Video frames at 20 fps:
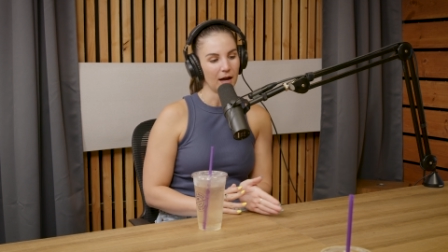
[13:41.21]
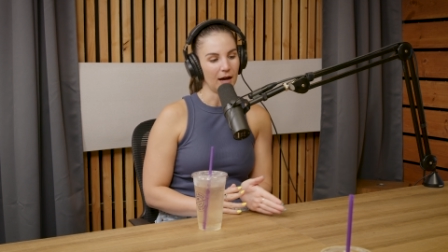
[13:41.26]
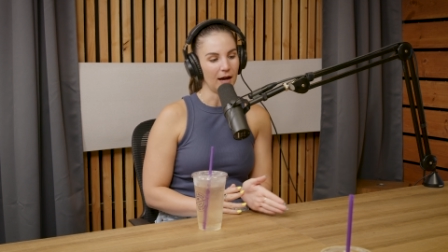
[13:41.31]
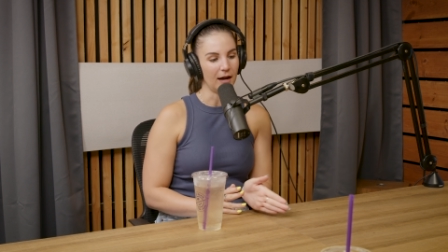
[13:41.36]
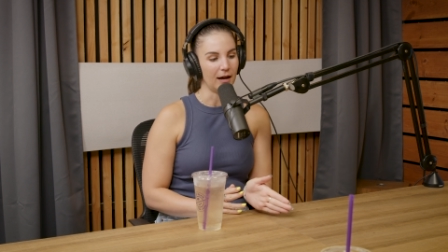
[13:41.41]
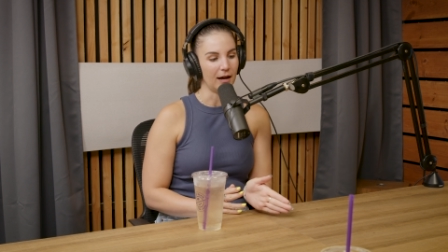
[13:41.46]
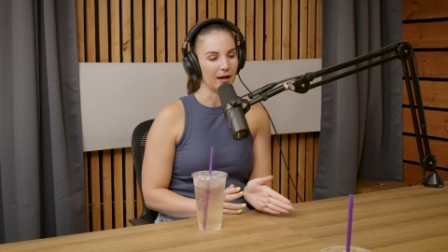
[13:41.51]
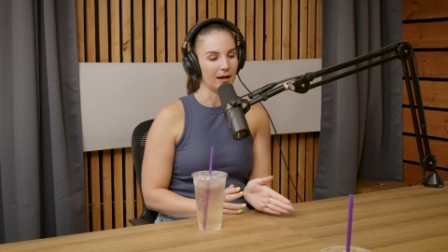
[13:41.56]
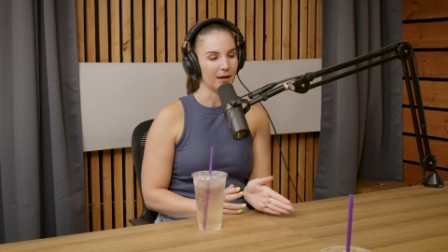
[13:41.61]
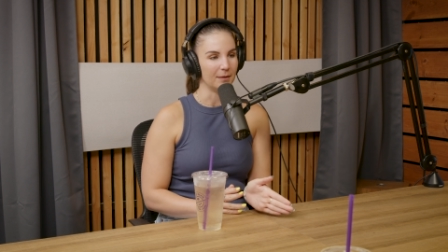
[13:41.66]

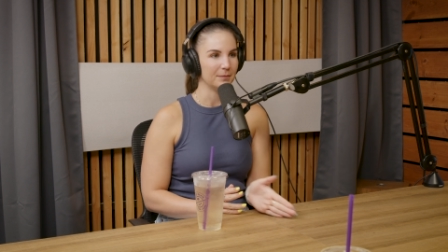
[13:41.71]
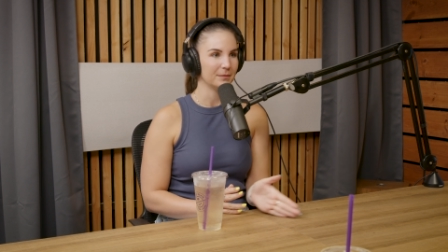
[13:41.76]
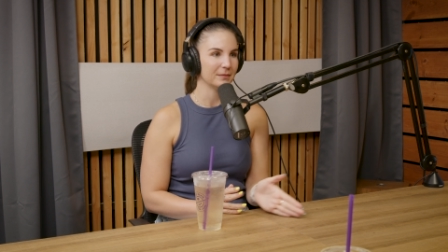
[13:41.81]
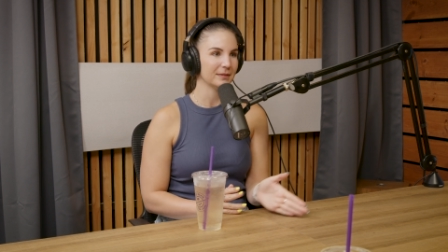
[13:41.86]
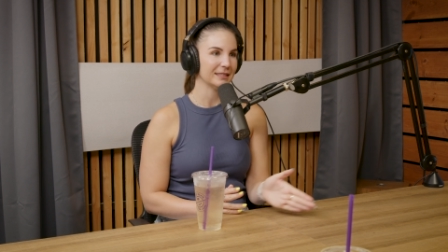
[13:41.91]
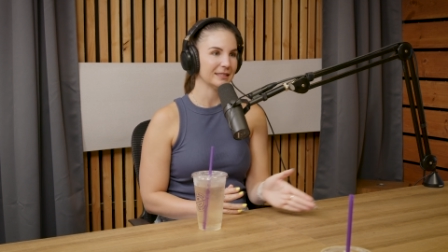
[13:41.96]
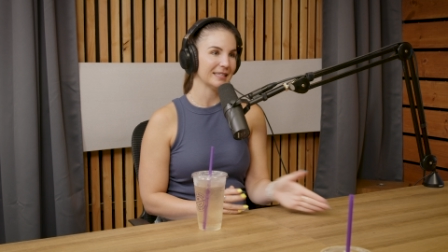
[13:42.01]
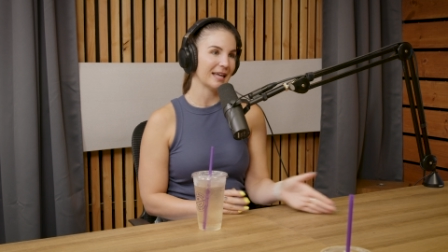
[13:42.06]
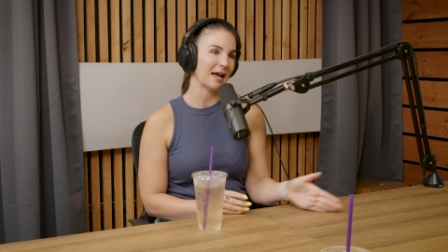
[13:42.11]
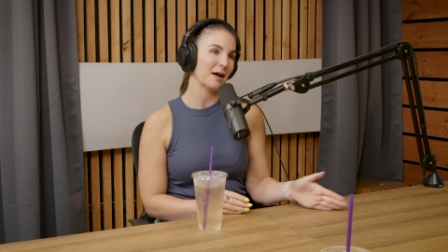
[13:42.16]

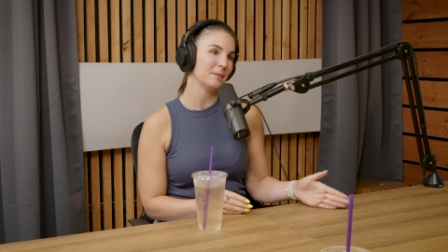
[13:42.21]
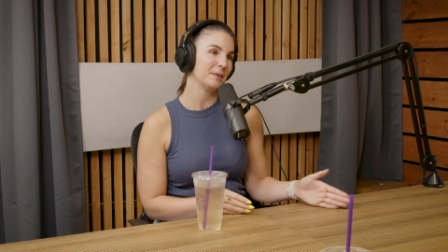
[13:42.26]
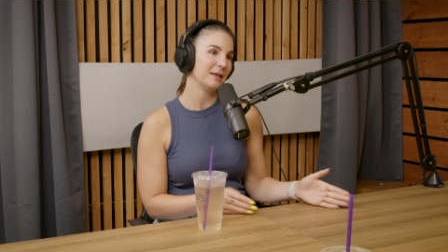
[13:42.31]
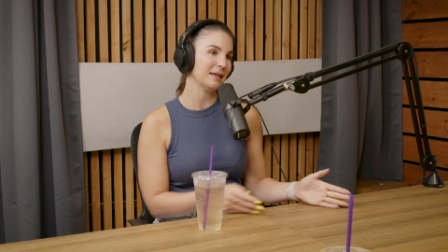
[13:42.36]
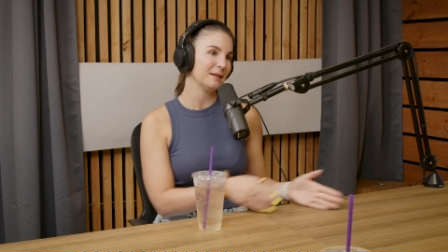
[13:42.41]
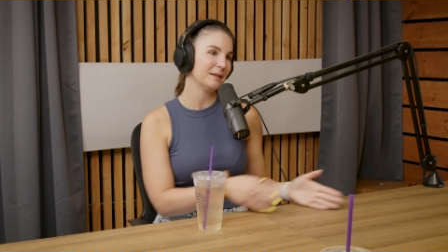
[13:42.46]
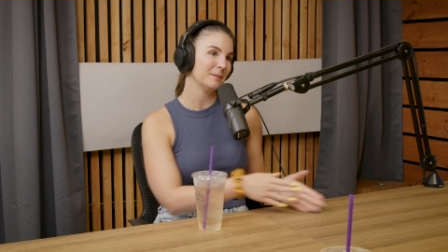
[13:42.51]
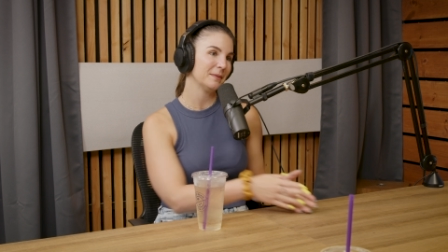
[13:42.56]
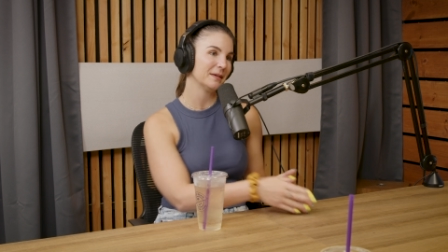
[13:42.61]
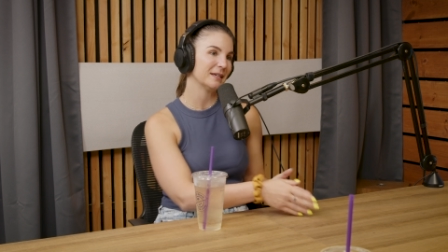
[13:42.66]
tell me
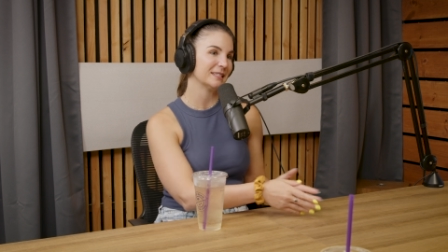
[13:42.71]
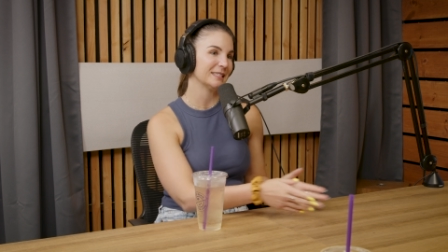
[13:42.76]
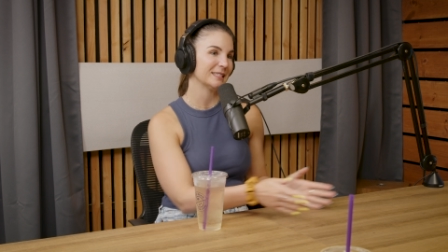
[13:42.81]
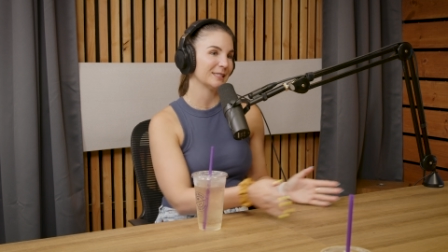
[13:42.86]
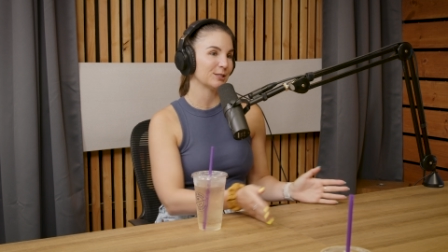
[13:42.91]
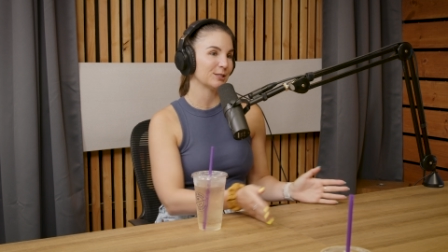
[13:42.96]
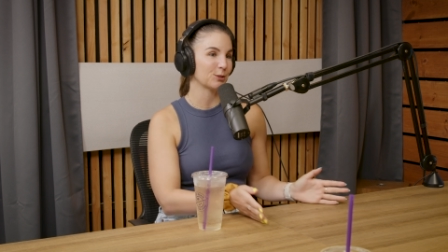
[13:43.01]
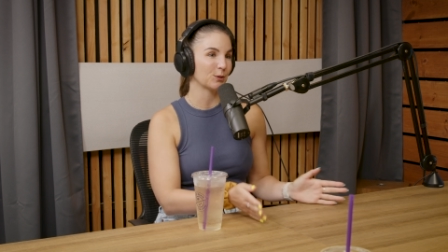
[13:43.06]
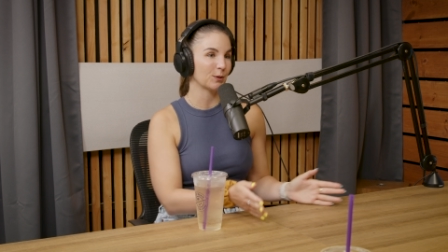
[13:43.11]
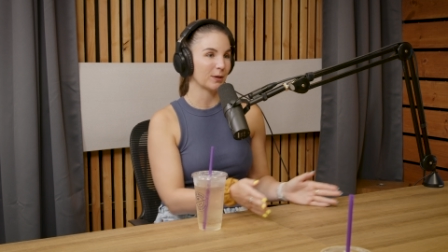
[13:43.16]
an embarrassing
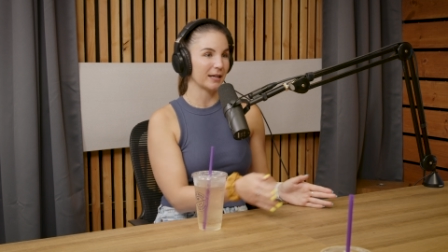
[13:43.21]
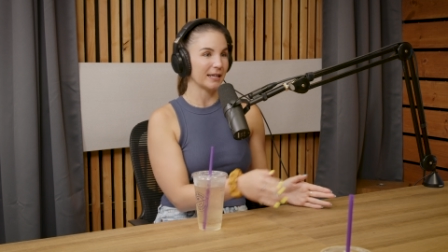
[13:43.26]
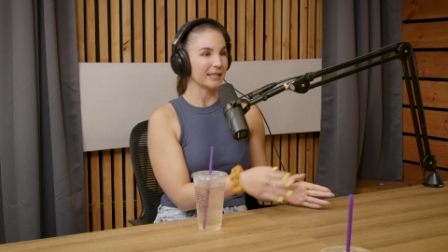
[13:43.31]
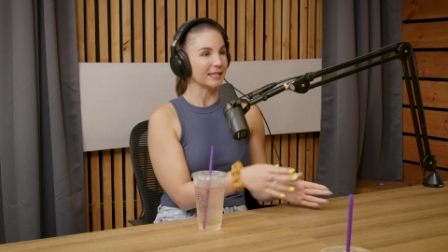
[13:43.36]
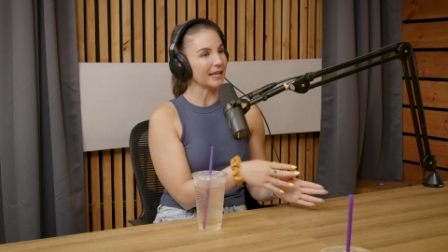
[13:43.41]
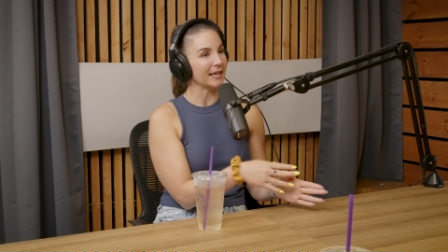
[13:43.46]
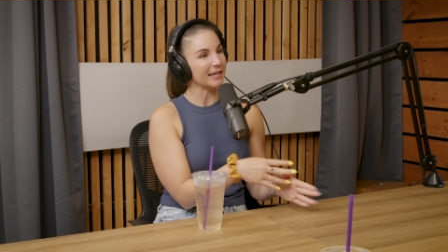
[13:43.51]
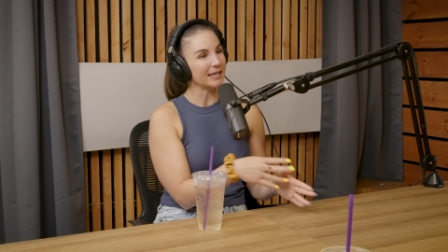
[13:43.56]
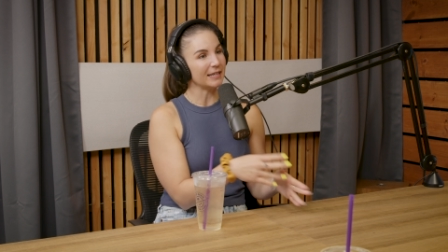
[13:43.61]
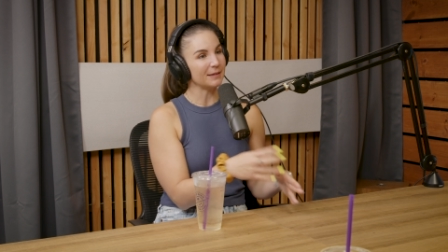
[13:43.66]
story and,
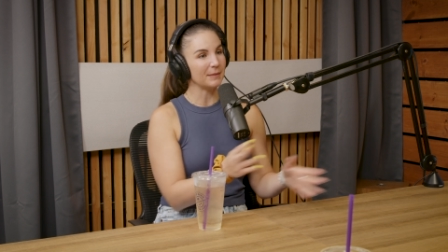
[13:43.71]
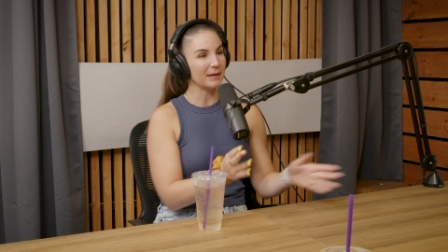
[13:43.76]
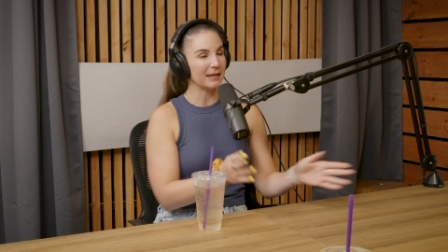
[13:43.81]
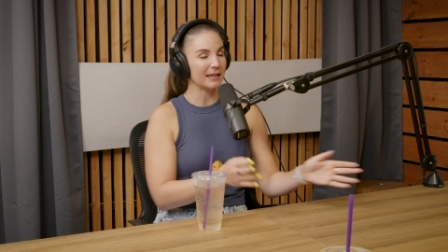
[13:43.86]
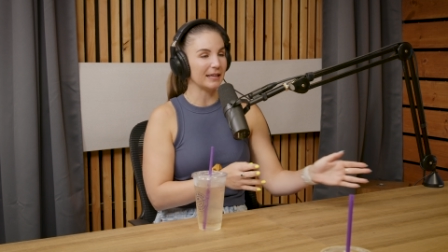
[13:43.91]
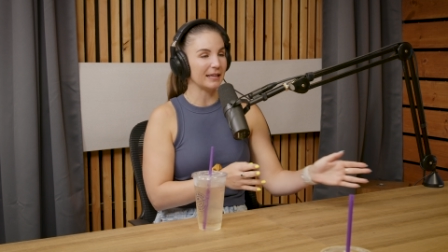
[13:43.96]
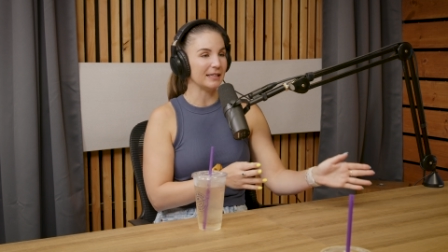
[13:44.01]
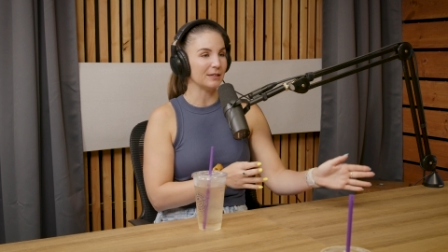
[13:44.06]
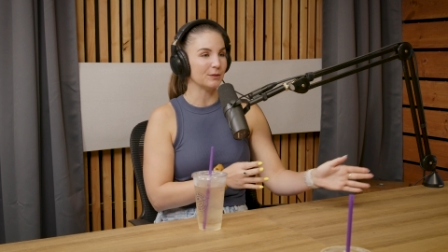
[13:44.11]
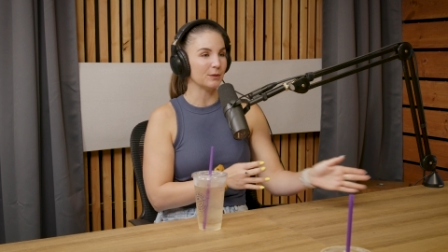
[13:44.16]
like, make
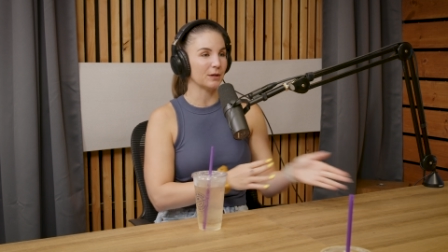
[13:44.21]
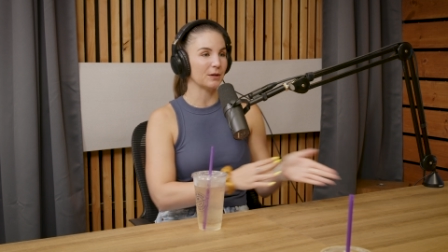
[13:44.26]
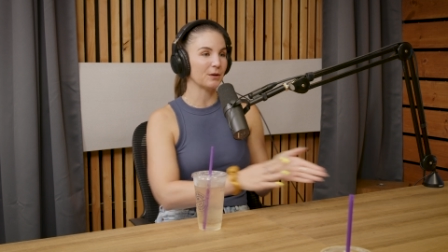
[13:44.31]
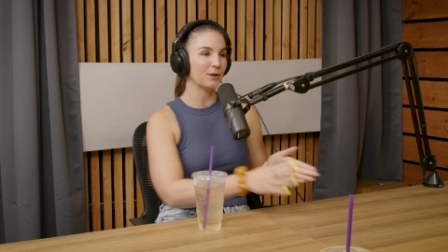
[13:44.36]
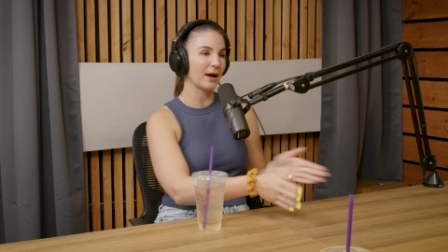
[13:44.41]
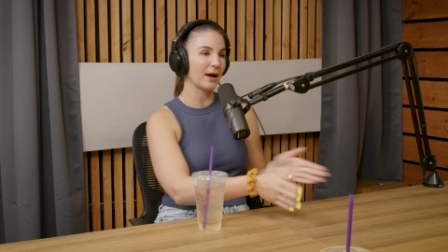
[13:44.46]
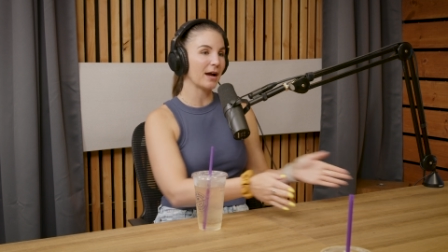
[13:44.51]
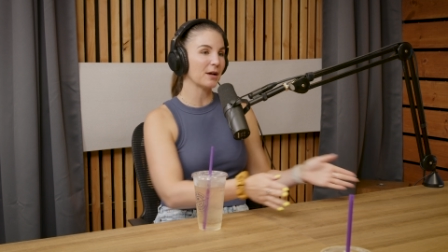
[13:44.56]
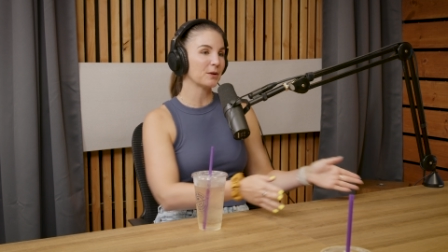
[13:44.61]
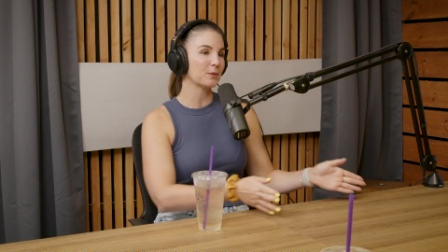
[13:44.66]
it into a
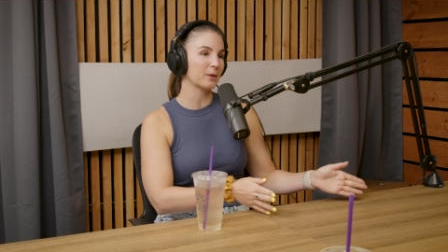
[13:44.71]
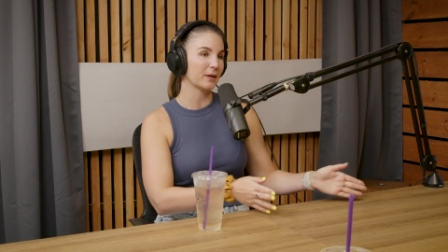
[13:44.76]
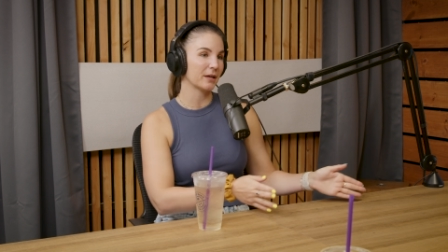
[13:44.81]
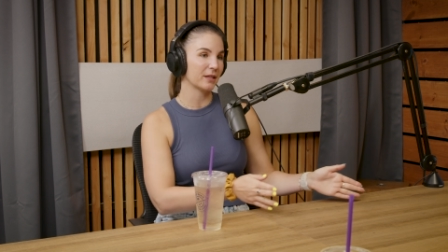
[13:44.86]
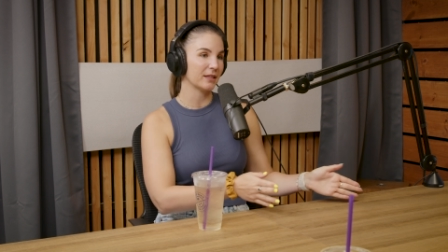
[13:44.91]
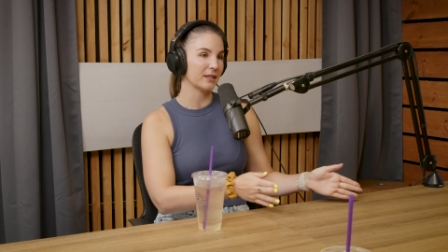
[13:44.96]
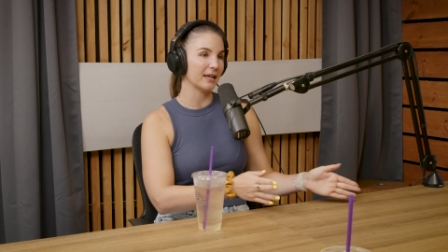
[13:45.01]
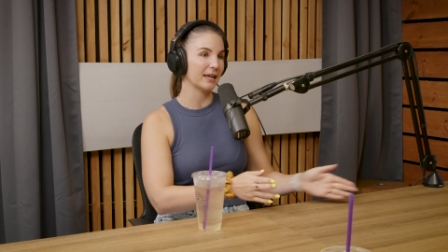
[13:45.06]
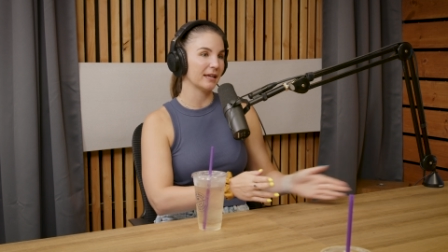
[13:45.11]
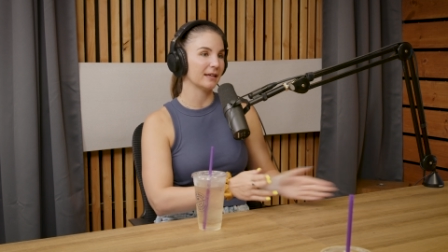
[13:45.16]
crowd work
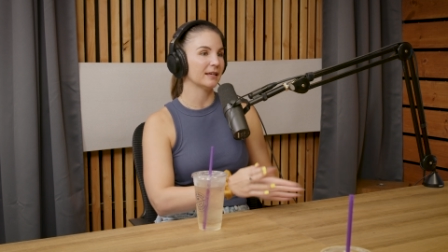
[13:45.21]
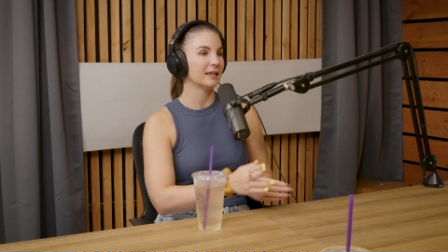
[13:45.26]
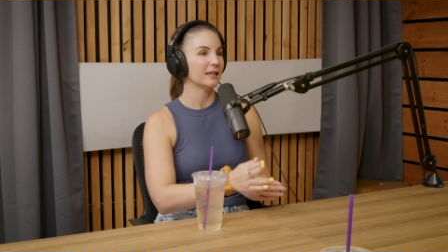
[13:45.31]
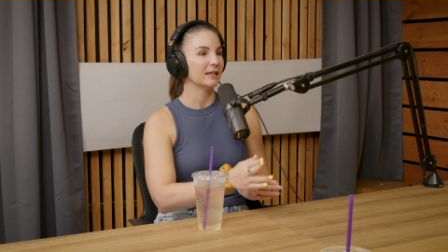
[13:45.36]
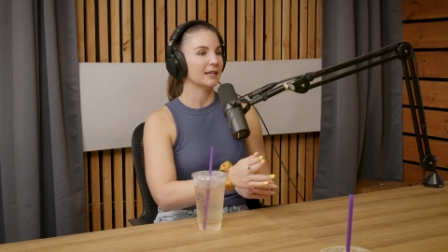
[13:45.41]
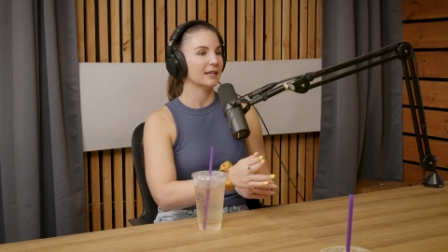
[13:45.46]
thing.